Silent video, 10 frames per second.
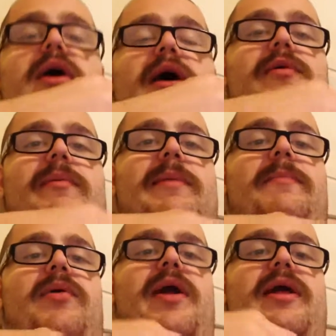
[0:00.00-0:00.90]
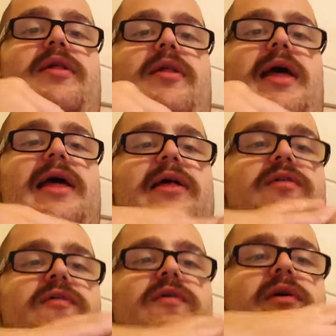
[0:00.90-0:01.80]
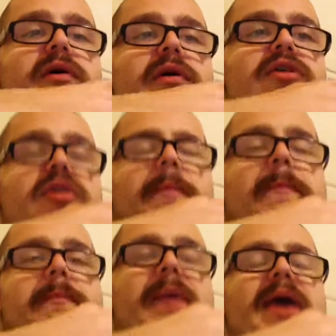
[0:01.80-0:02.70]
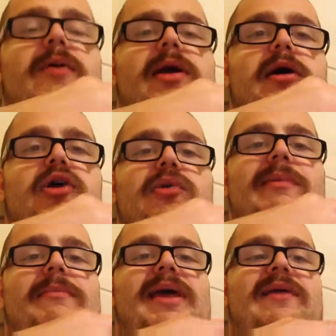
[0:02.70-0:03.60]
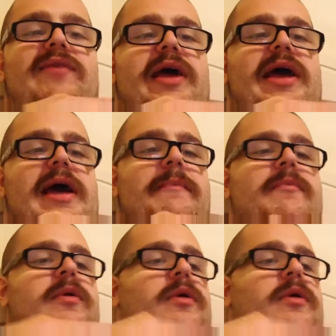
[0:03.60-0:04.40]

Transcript: I want to be praised as the superior human being that I am,